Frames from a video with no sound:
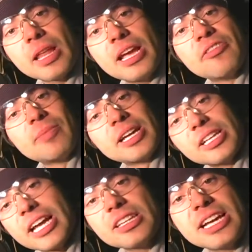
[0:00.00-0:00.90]
If my
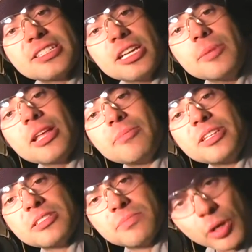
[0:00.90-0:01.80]
light lights up, that
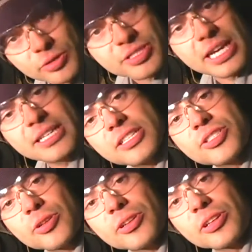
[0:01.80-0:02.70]
means both sides of the
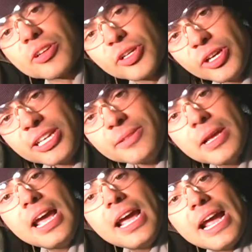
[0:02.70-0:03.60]
circuit are good,
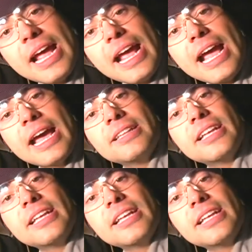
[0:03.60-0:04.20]
and